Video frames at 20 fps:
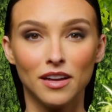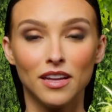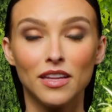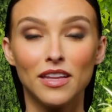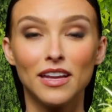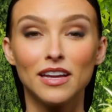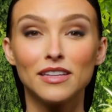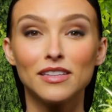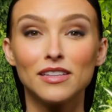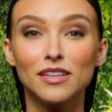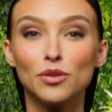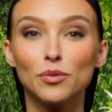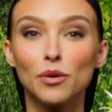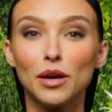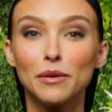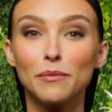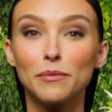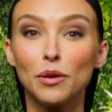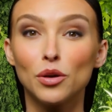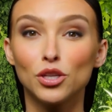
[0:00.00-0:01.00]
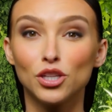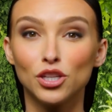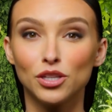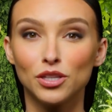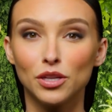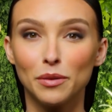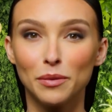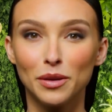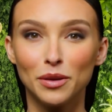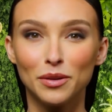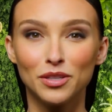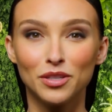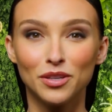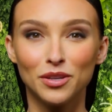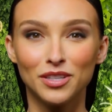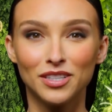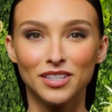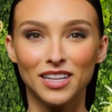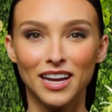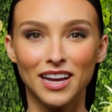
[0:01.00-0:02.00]
This is what emotional abuse
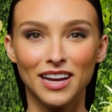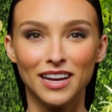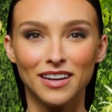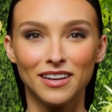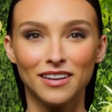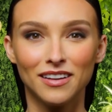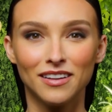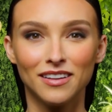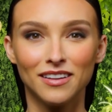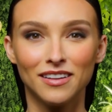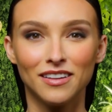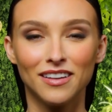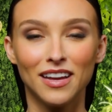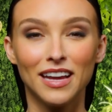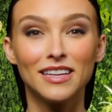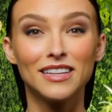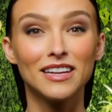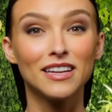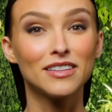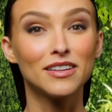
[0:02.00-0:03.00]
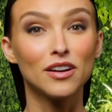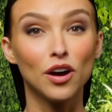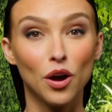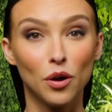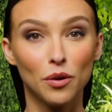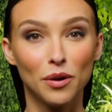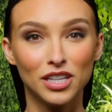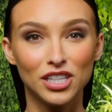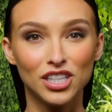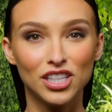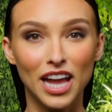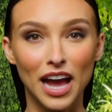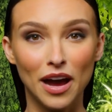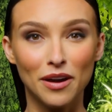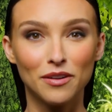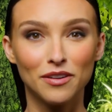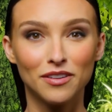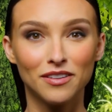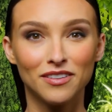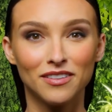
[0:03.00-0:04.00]
looks like. It doesn't always
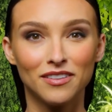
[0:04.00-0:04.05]
shout.